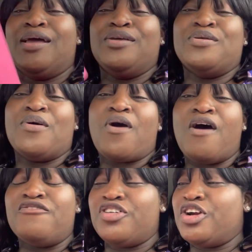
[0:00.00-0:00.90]
you know,
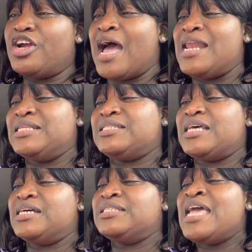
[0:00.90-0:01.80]
cover, and it
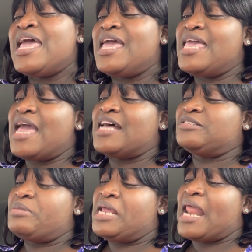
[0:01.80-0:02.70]
says, "He has
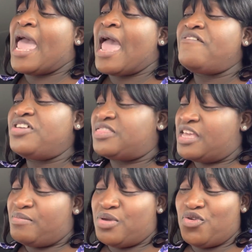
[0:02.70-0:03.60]
made
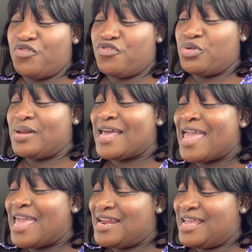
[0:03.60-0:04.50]
everything beautiful
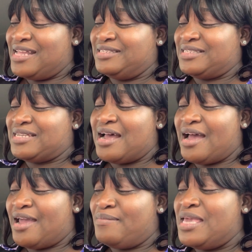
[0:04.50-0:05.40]
in its
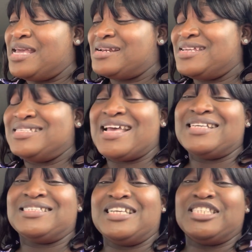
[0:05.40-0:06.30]
time,"
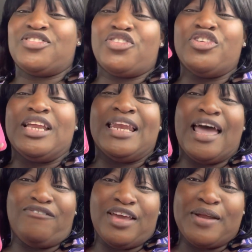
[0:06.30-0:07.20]
Ecclesiastes
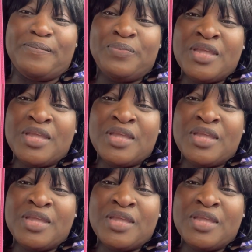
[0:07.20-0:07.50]
3:11.